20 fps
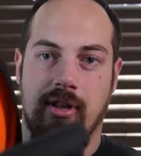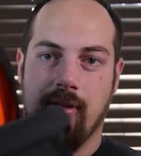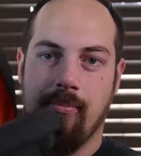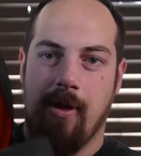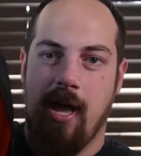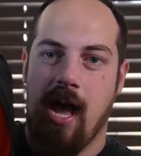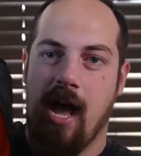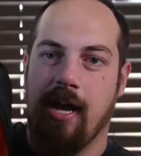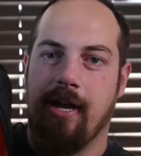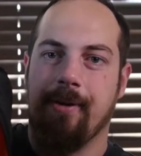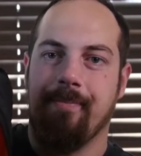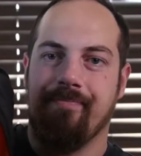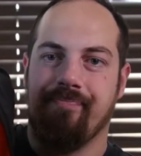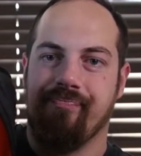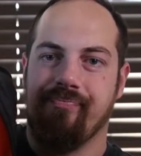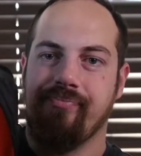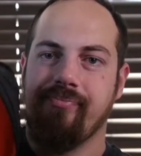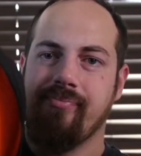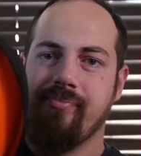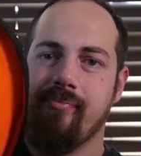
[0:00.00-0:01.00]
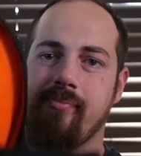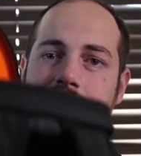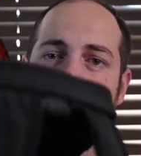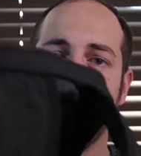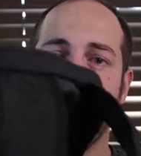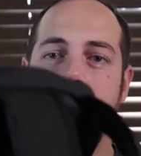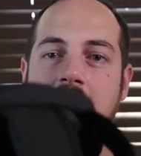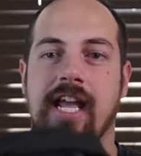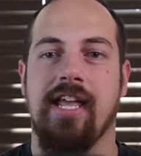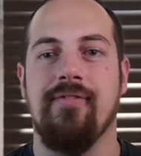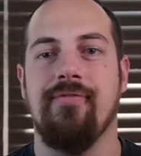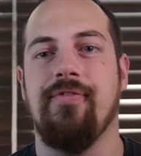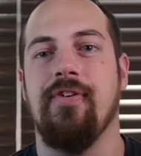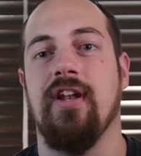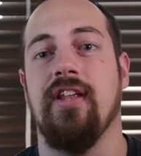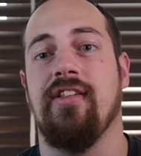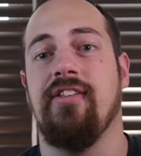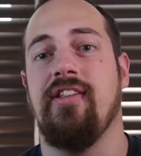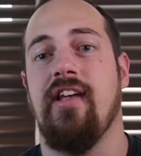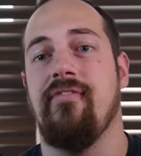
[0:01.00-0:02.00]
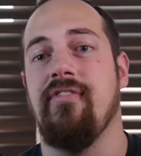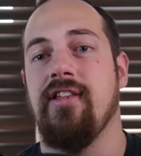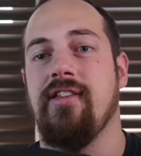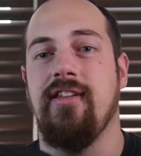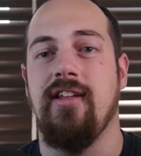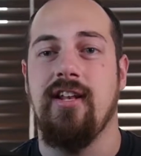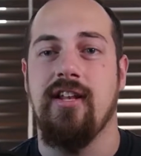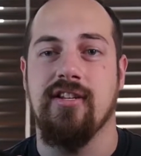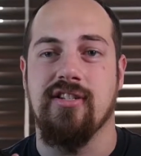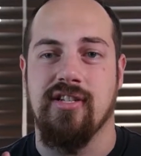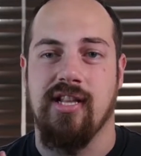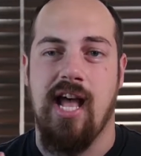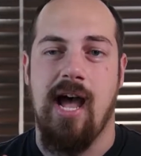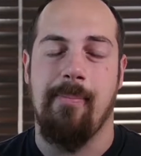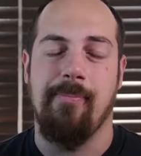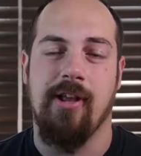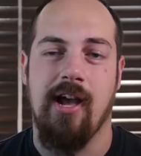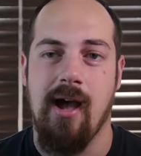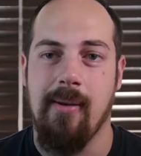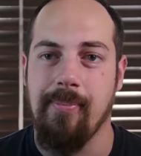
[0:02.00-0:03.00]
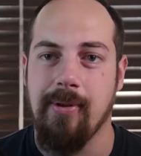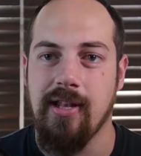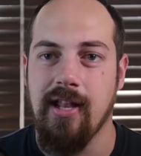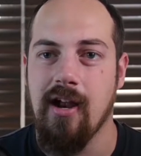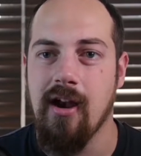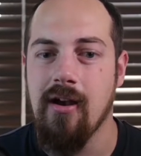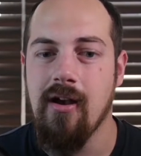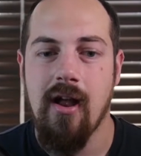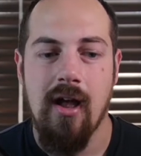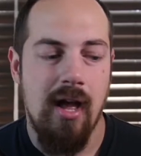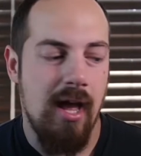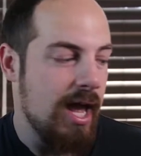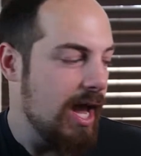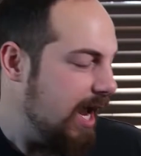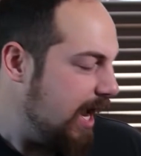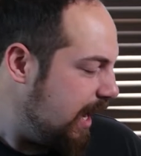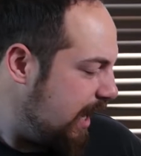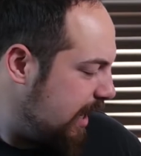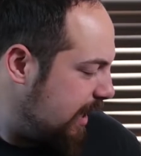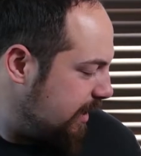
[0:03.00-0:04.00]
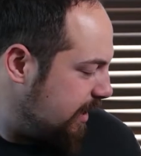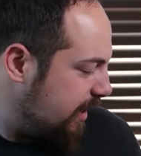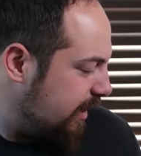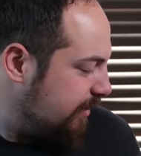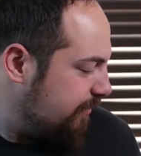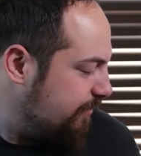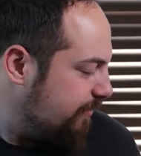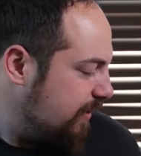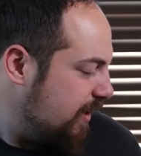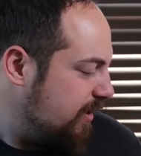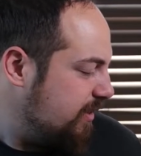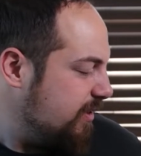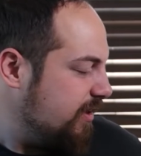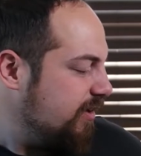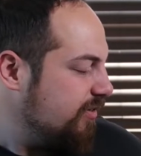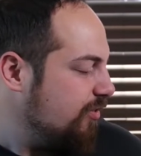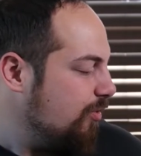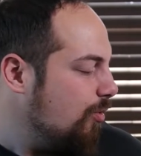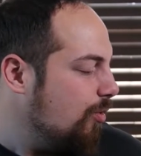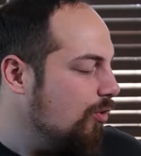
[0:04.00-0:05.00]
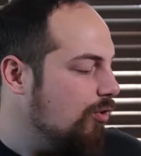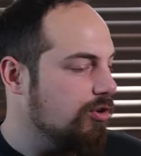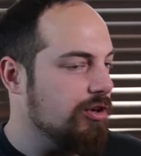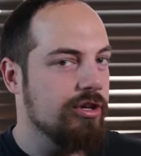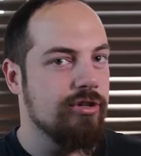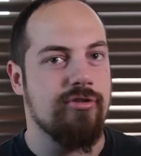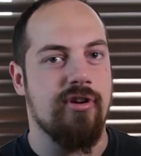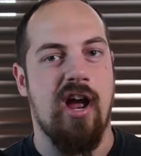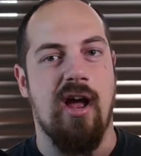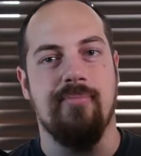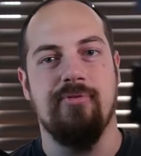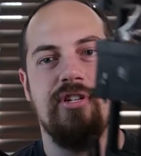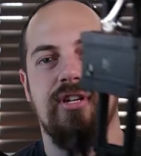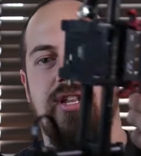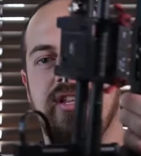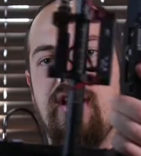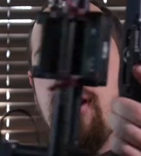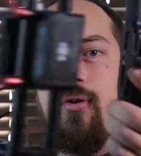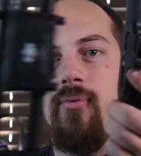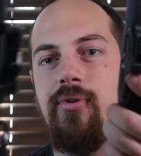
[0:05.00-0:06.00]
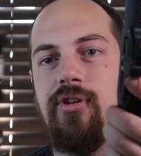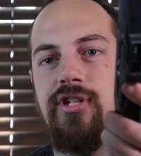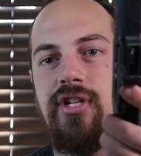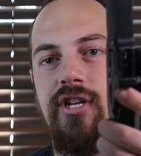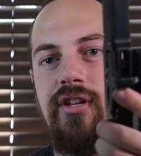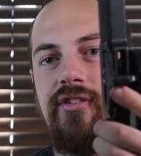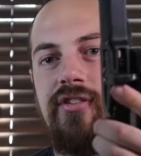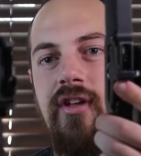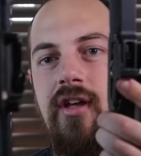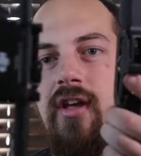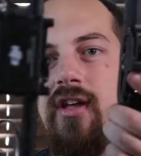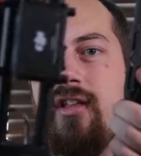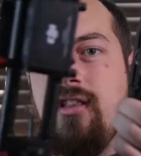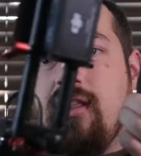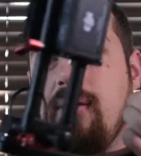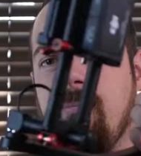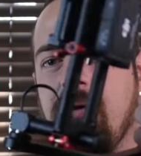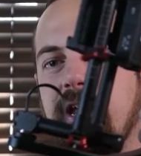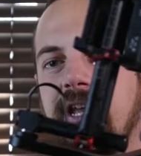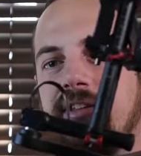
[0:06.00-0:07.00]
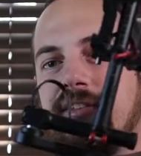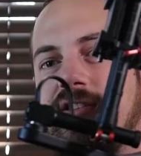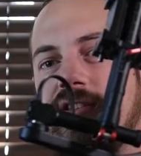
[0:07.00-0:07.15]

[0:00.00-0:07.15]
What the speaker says: the back. I can fit a 17-inch laptop in there, and I can fit this whole contraption in there, which is the biggest